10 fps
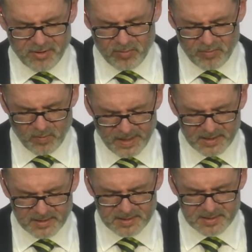human
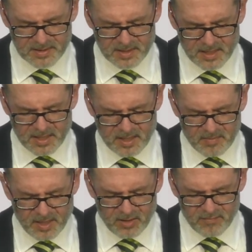weakness,
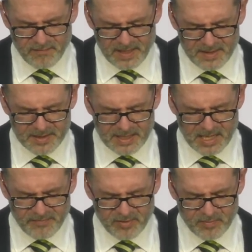may you, Father,
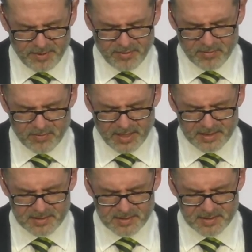cover it with your
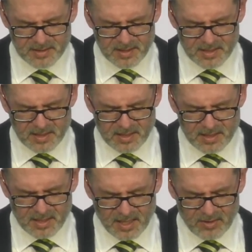grace
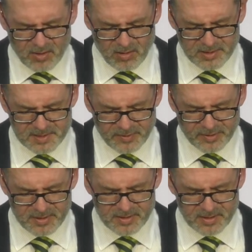and your Holy
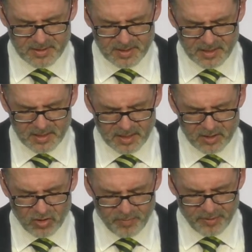Spirit and
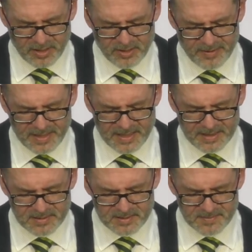interpret into our
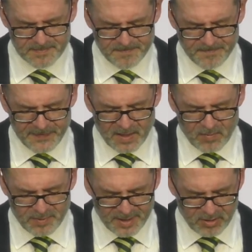hearts.
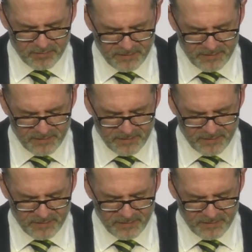We thank you,